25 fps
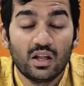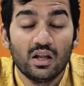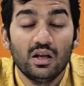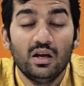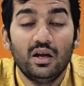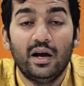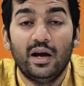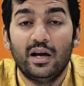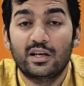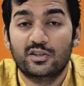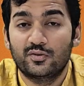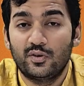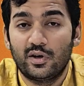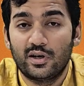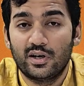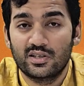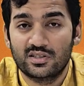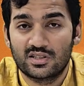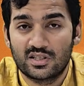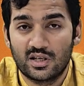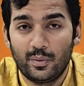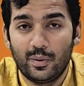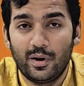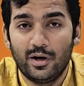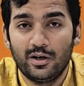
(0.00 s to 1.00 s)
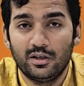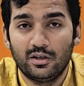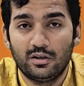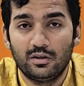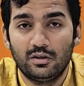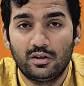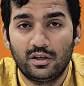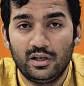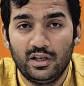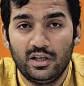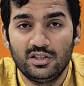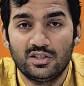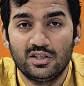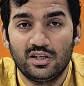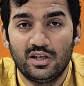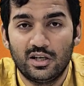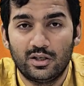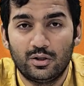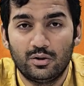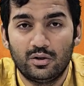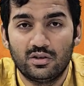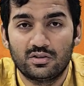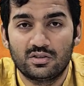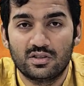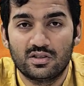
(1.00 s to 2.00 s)
As far as grammatical range and
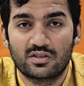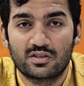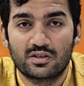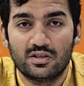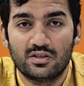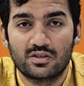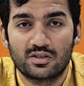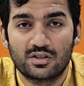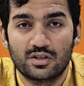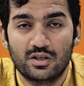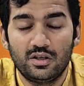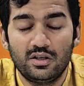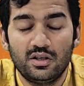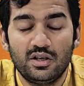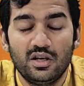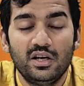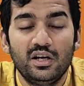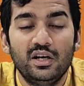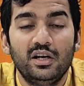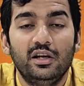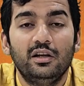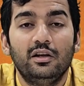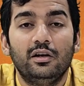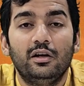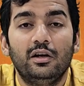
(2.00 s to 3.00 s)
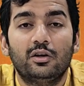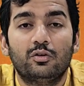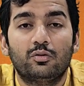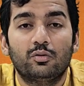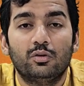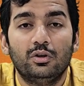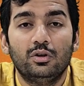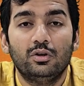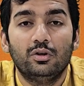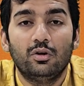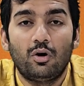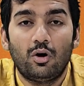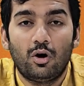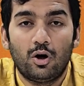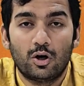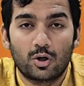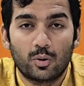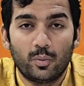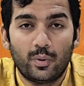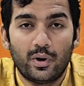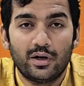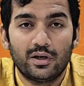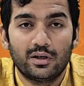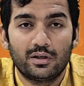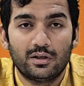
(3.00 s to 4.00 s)
accuracy is concerned, it will
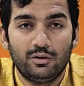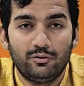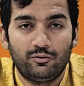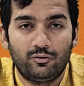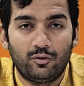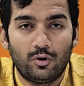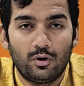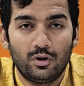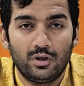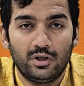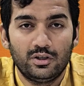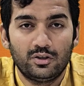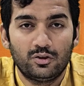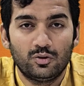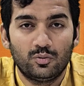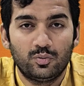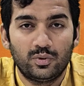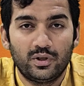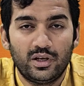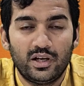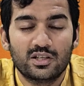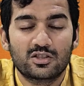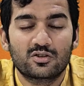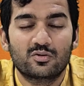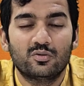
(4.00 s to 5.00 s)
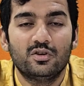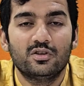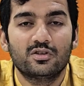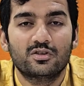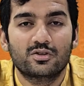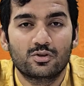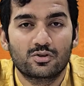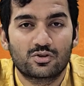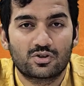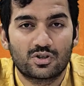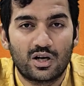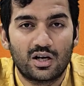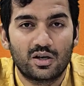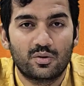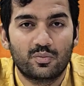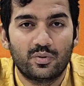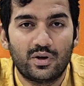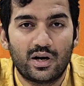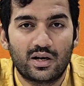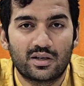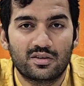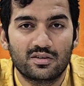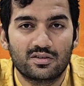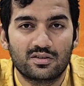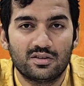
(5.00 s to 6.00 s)
automatically fall into place once you start
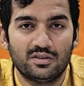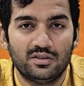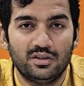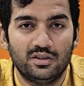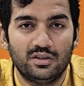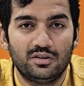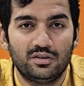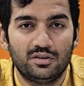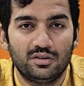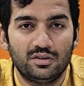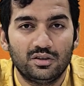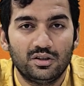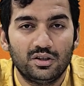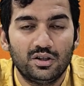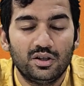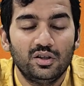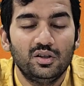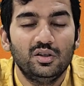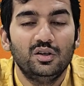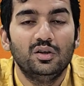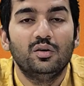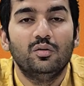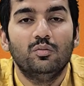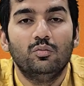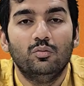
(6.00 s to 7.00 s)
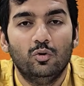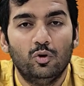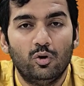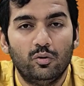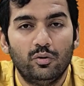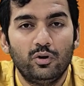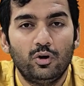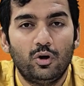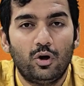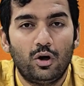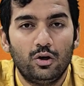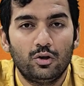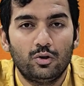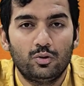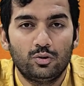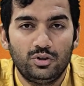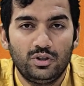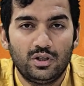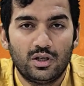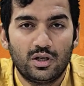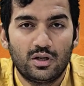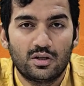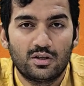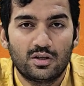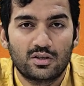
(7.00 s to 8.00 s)
practicing it. Moving on to
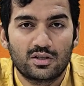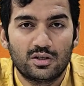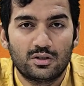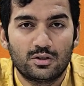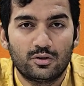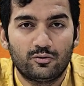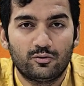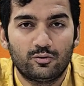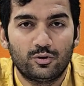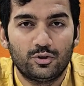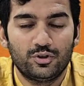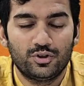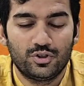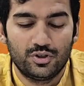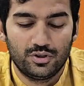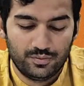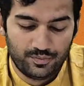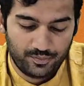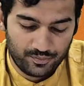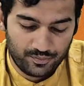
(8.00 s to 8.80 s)
the another set of questions.